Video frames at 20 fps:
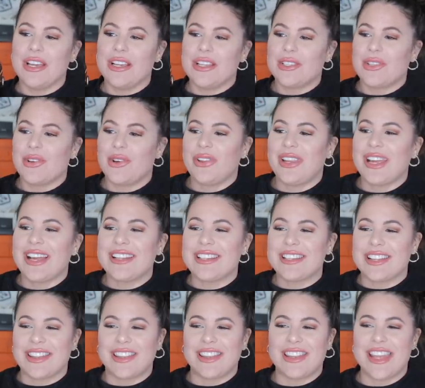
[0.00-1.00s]
So that's
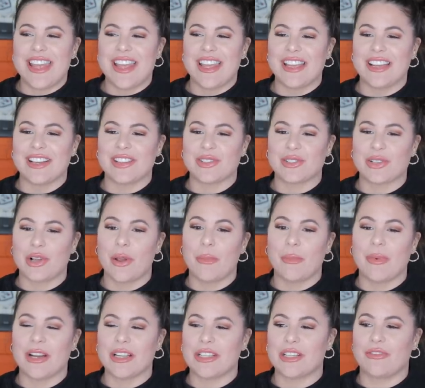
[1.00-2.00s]
the thing so
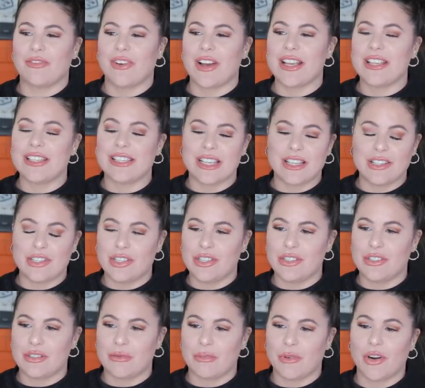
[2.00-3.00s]
much. If I said to
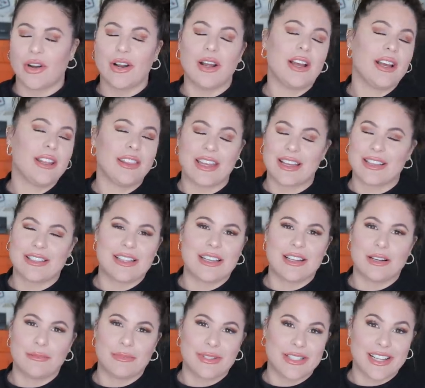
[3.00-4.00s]
you tomorrow, that's
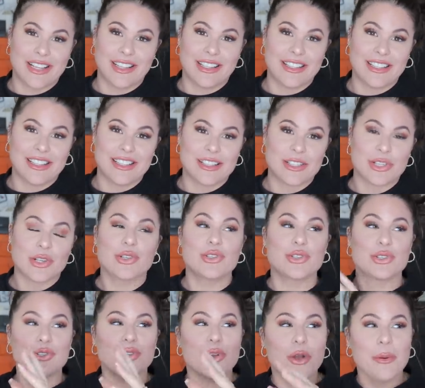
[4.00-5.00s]
it, I'm selling this,
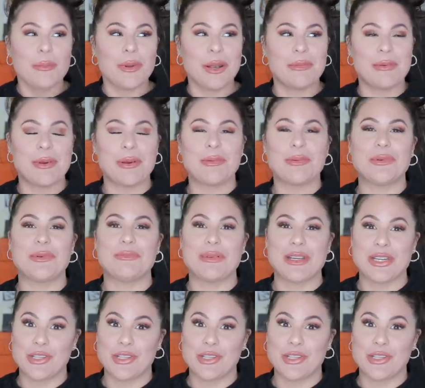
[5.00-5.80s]
so many people would be